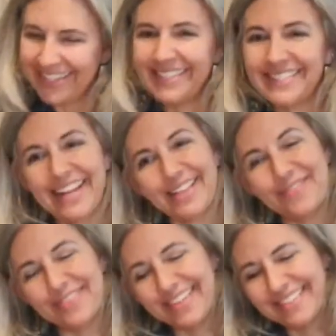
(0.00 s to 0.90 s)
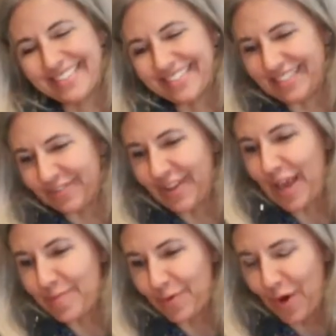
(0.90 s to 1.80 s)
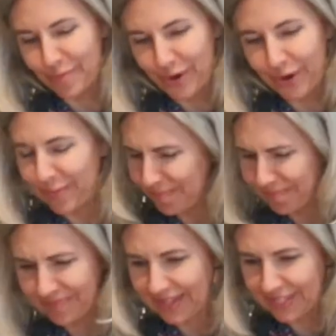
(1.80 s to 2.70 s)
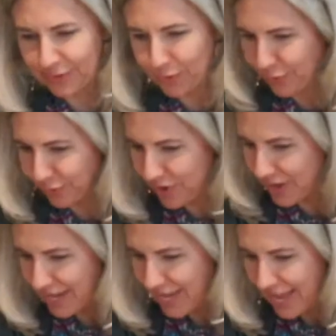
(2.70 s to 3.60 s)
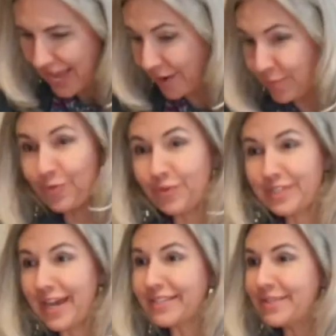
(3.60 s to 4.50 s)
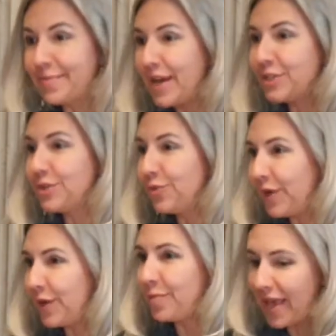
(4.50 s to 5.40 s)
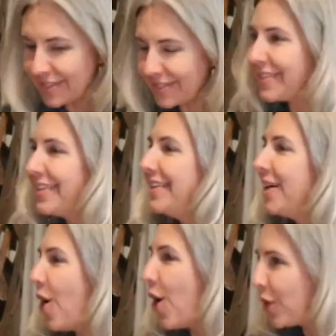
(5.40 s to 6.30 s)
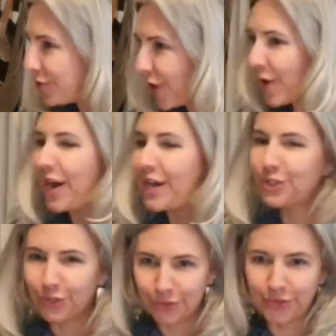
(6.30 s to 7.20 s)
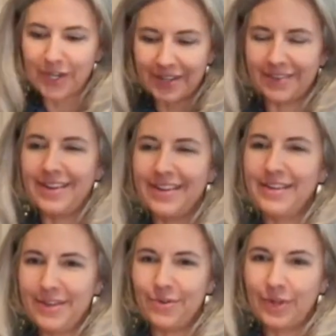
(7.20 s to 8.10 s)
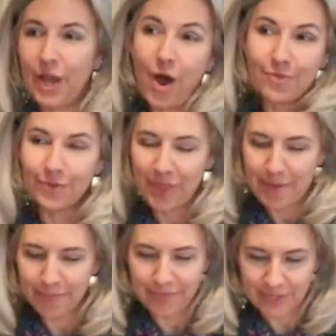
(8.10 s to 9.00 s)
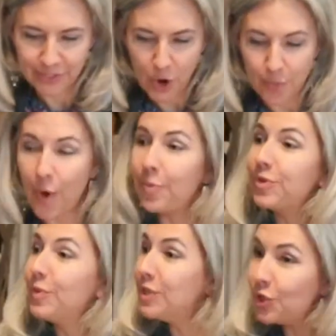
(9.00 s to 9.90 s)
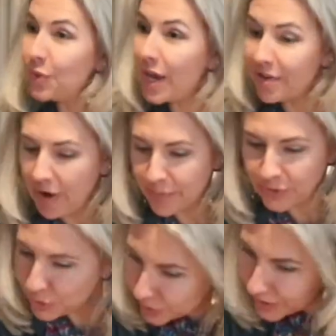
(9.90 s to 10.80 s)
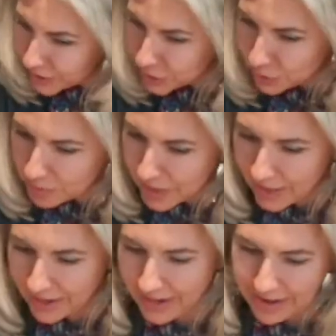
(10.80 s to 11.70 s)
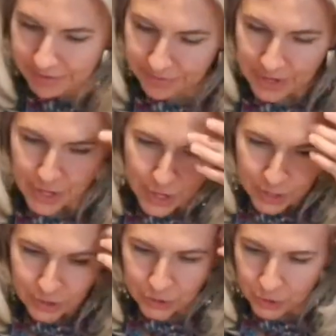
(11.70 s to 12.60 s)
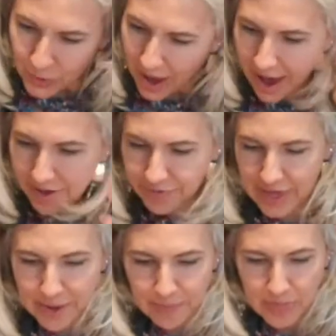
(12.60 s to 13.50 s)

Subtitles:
Isn't that lovely? A.B. Rottenberg. It's beautiful. And a beautiful text. Imagine if we could bless all of our grandchildren and really offer them this hope. Hopefully we do and have opportunities, should we be lucky enough to have them.